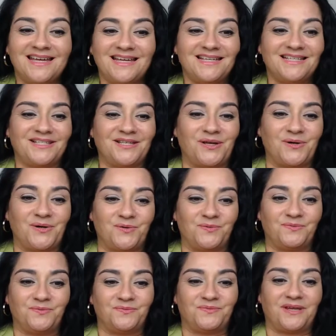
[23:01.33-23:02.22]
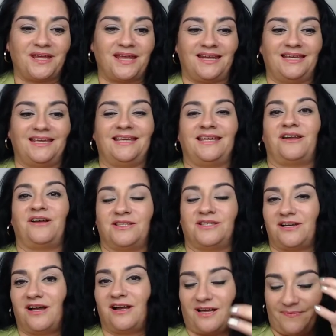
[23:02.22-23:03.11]
So, and again, I'll
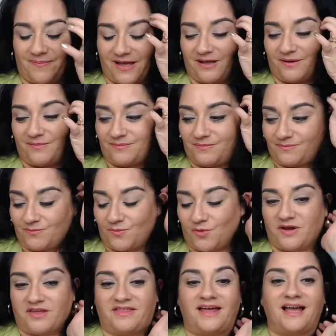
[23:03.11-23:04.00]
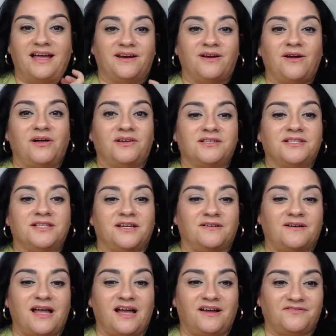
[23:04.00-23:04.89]
talk about more of that also
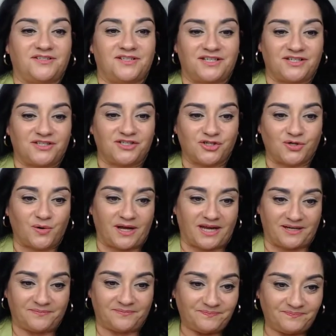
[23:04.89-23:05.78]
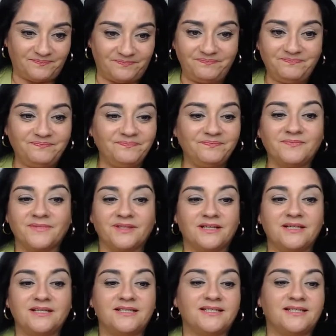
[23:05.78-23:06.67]
after you join.
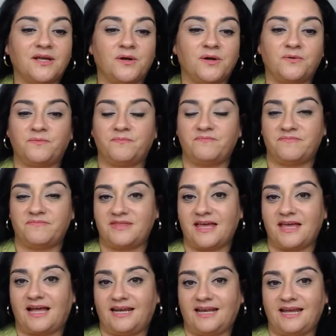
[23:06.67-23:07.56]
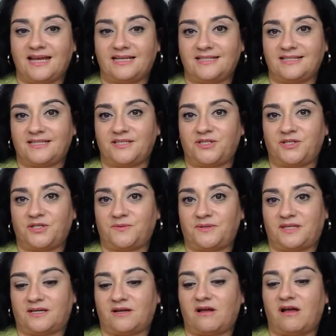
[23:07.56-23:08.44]
So that has to do with
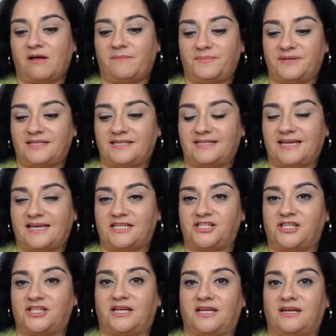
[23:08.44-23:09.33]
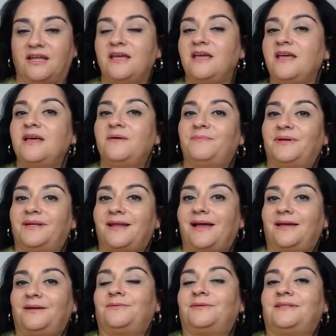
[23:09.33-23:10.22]
the compensation, but
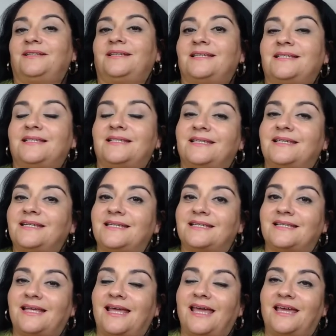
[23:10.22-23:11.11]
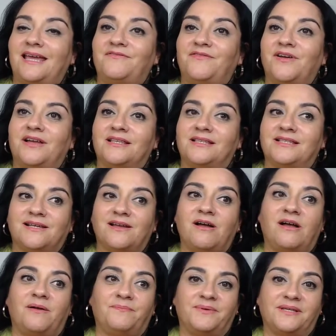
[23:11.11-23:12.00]
not only is Avon's
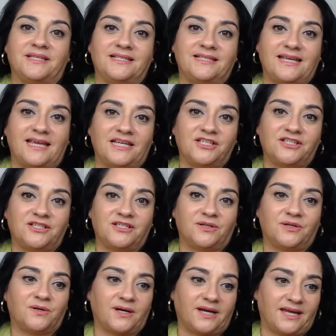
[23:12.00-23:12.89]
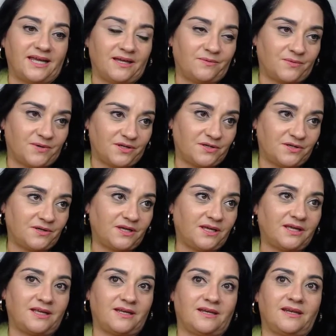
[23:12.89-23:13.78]
compensation great, where you
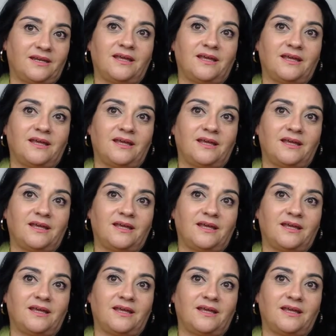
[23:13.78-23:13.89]
can